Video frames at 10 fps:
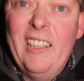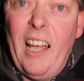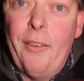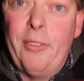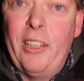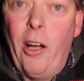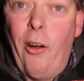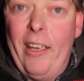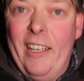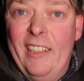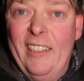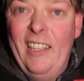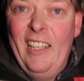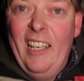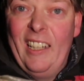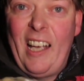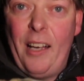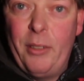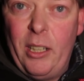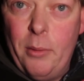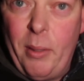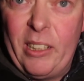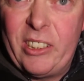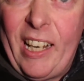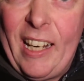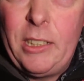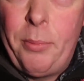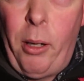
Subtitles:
Lovely guy, covered in a bit of sand,